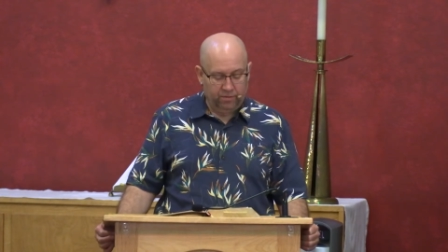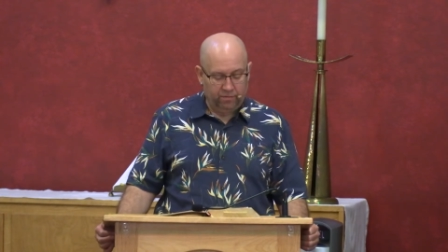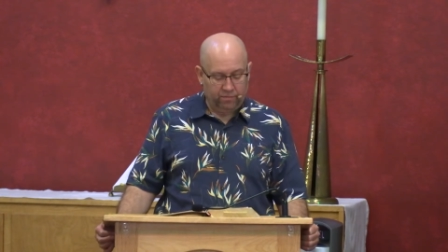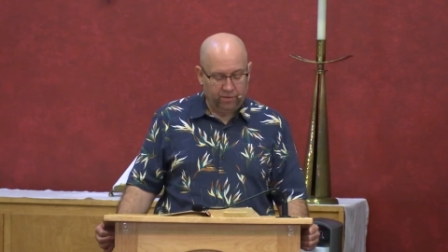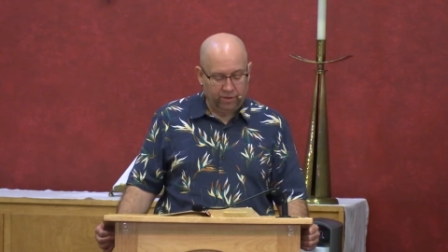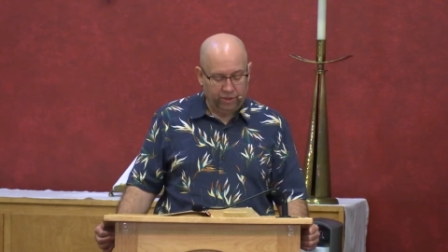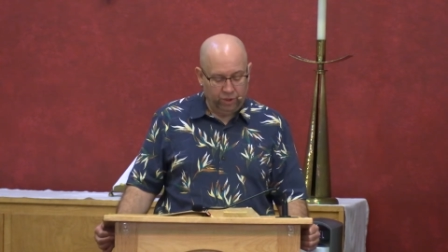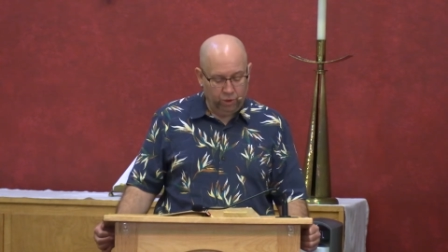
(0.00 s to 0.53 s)

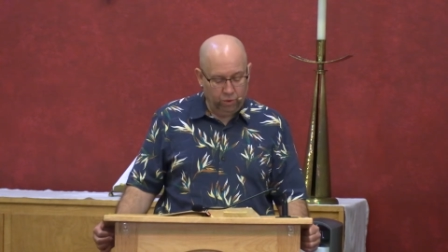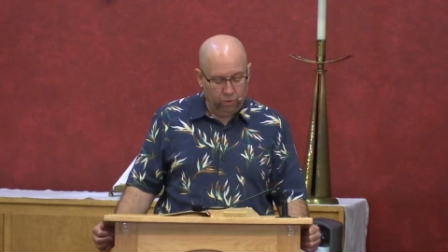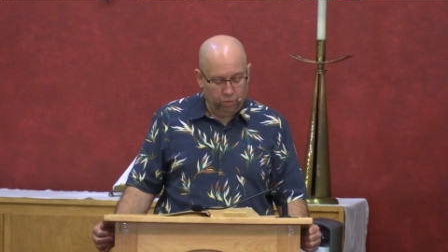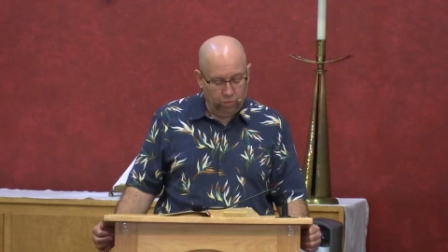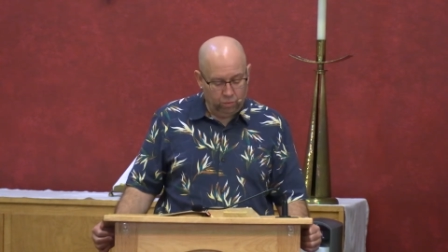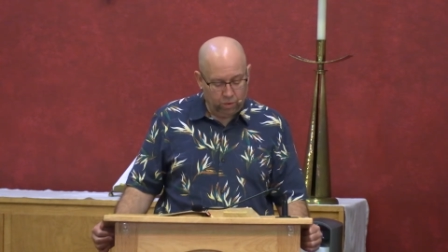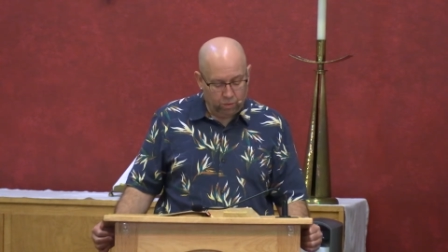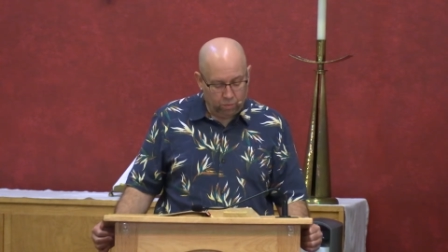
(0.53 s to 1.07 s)
for you
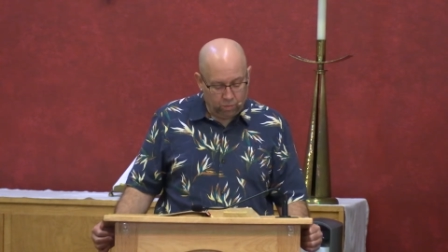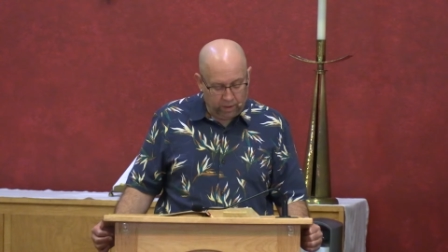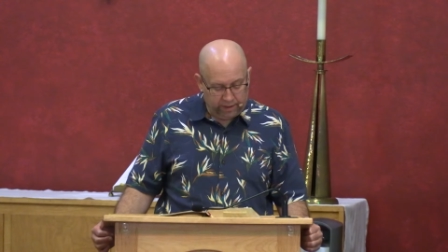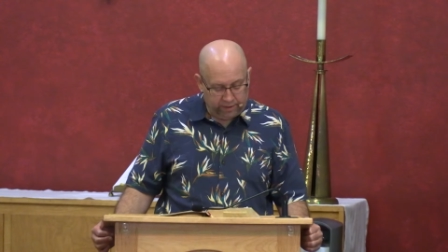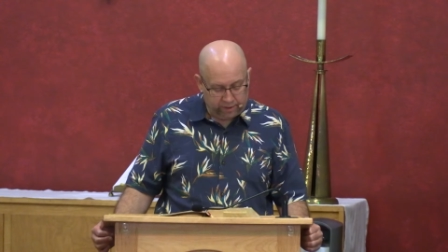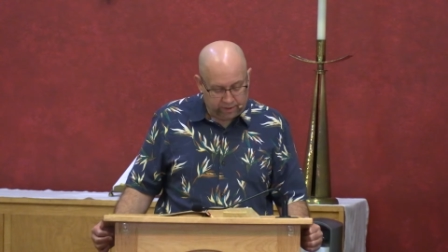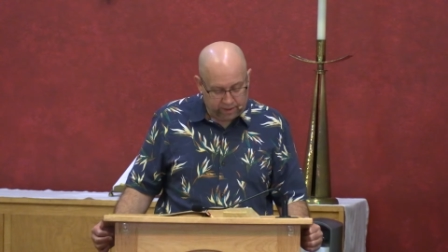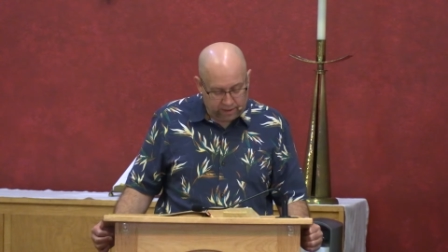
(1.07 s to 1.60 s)
were
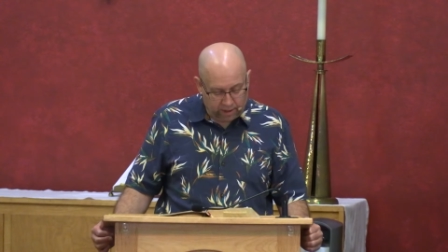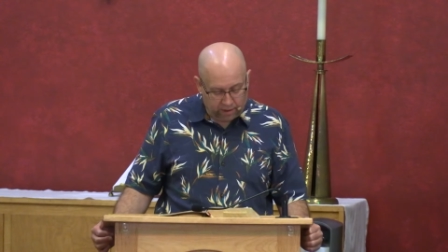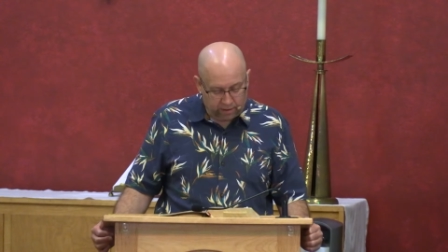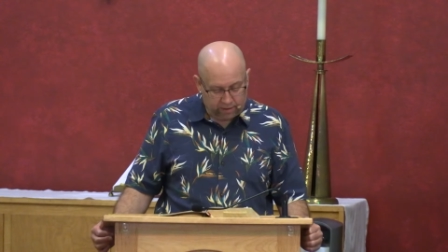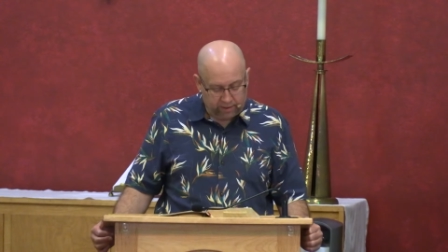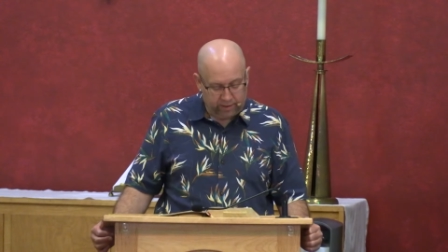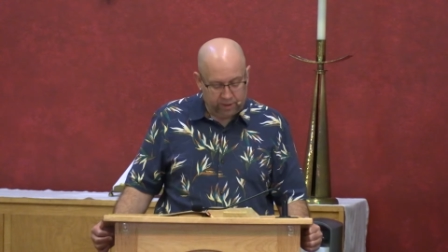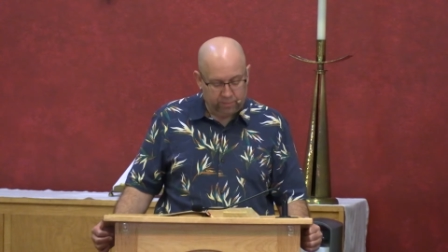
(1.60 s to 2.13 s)
once
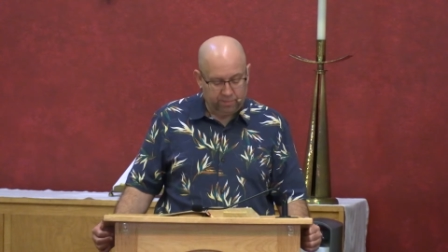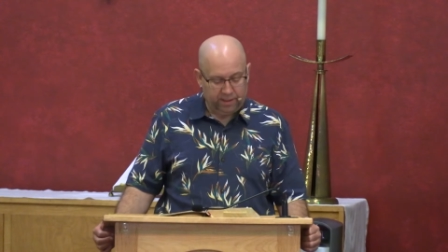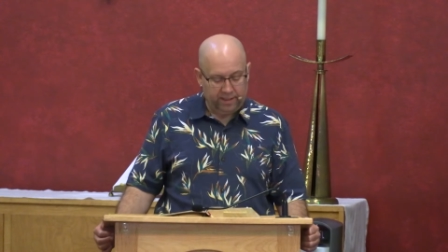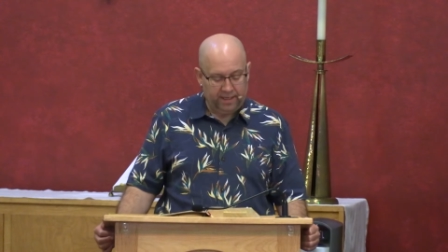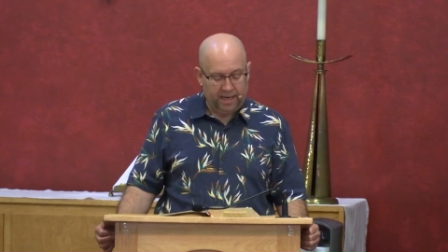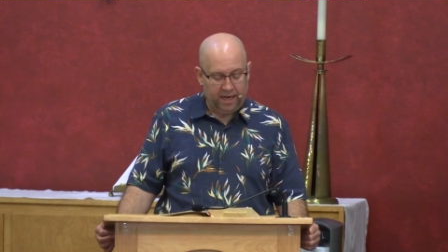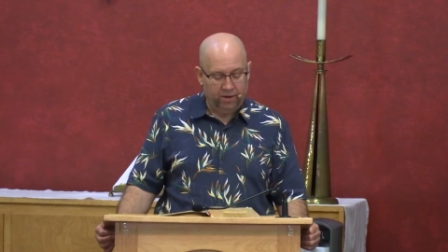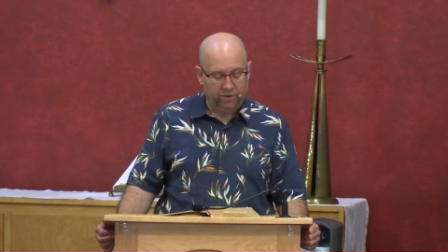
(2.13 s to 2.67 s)
darkness, but
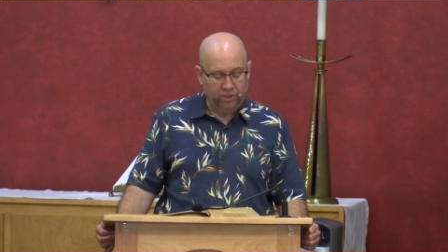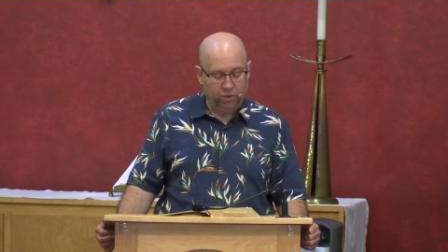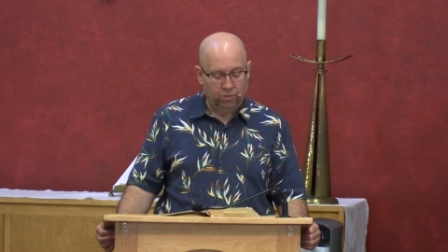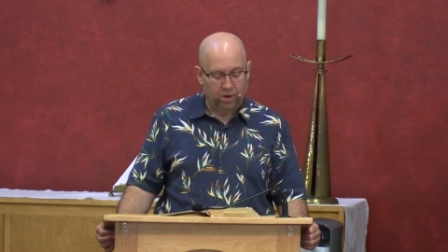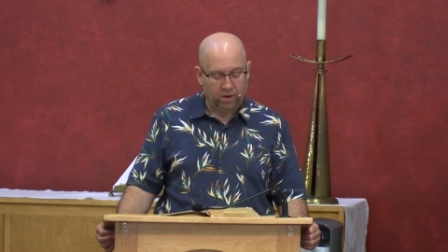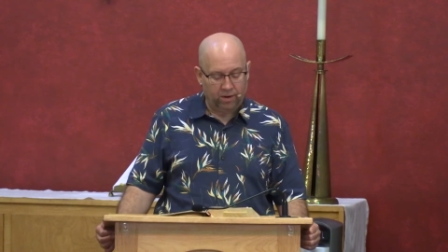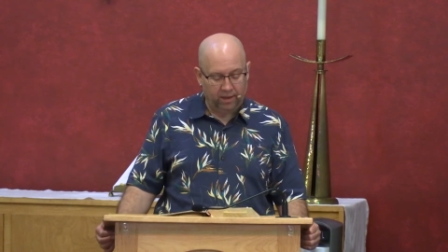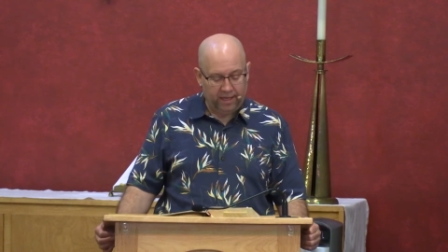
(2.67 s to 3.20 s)
now you
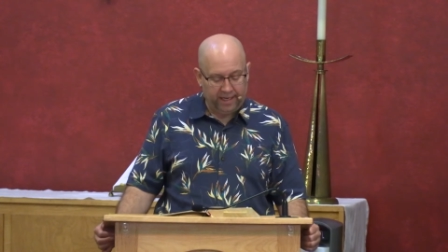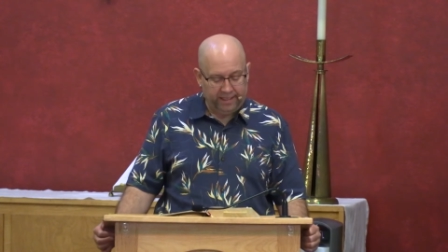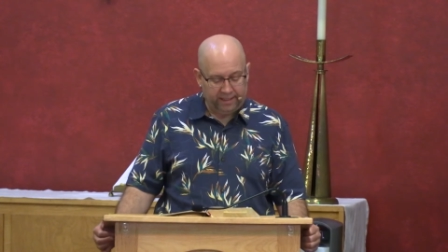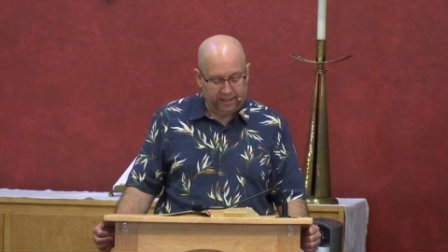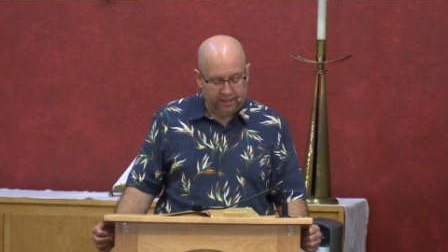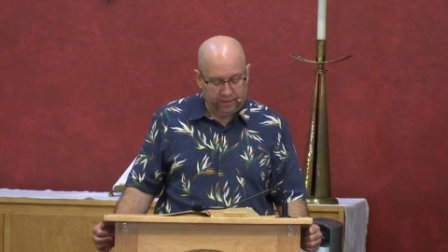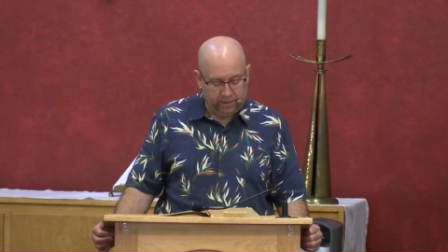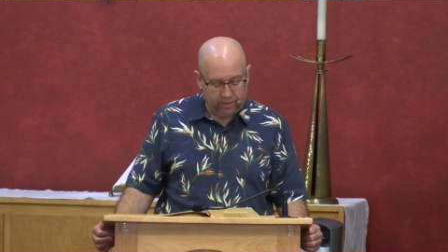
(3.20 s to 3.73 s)
are
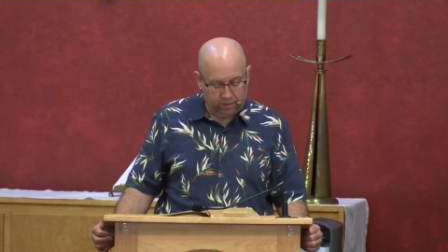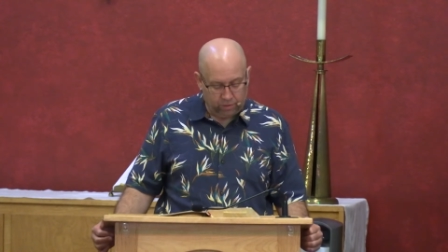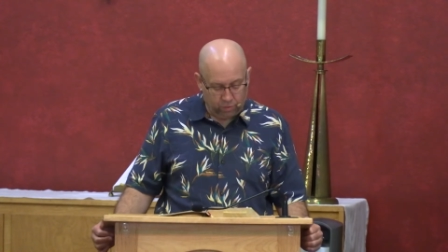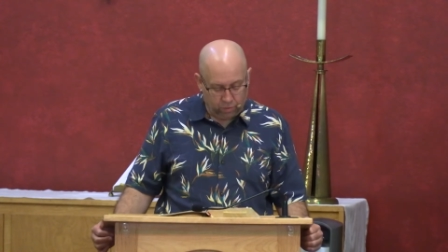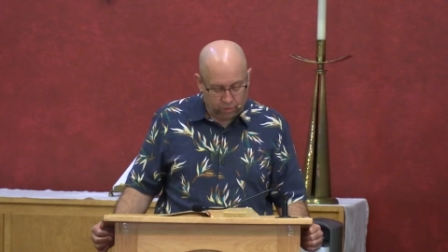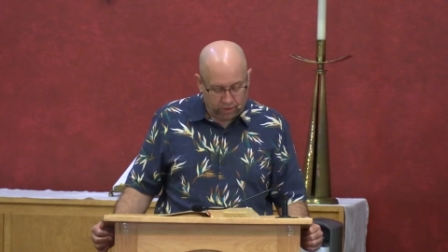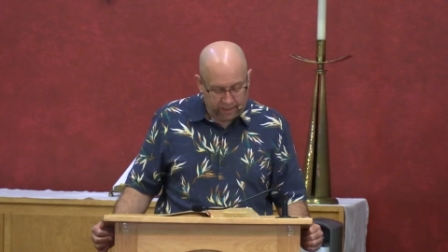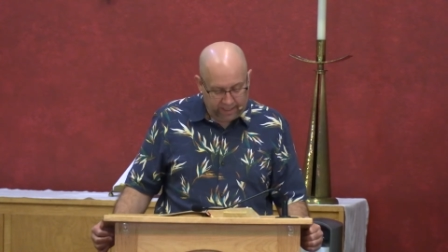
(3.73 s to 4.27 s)
light in the
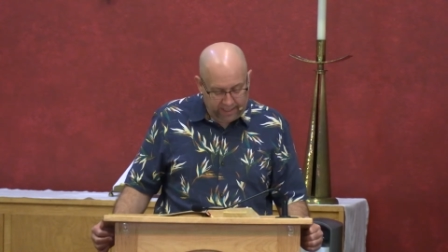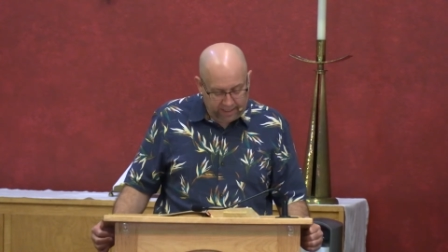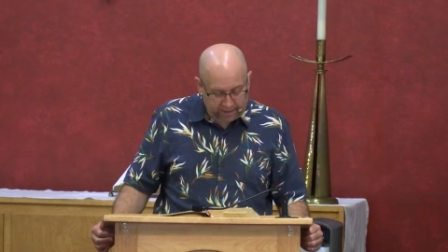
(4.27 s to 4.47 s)
Lord.